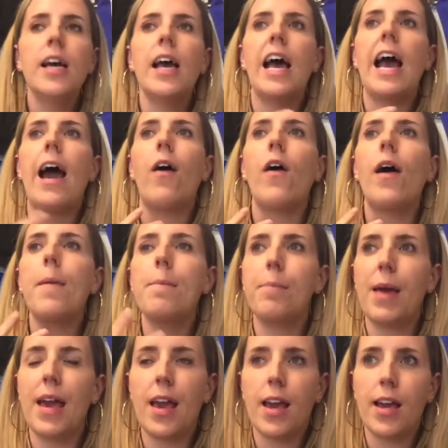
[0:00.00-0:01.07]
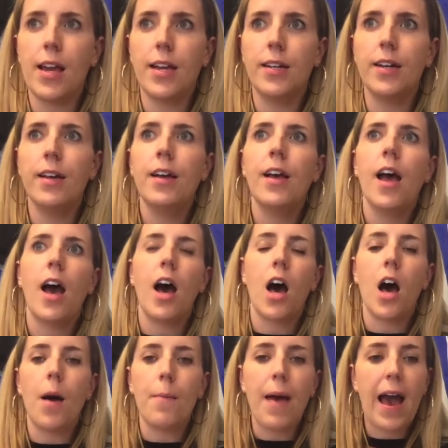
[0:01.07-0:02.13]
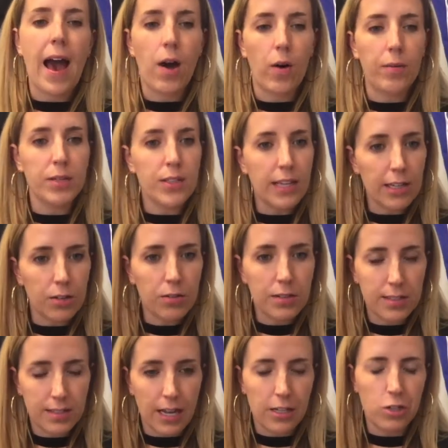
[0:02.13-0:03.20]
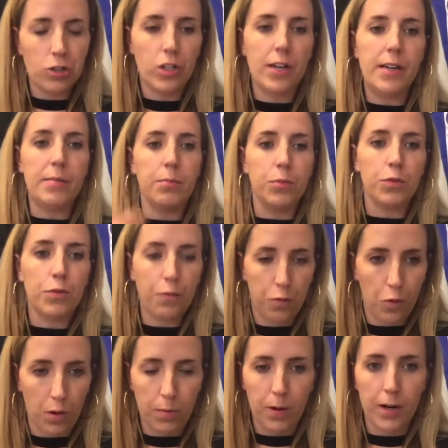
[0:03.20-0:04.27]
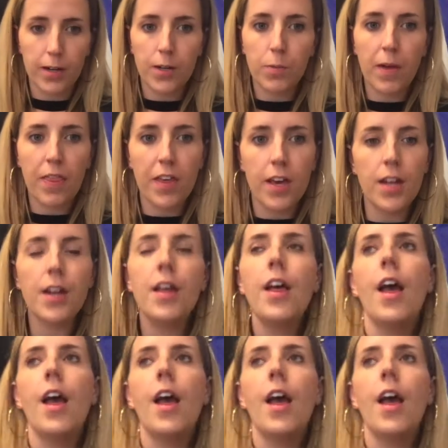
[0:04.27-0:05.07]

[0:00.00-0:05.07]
how I'm paid, how I would like you to schedule and move forward with it.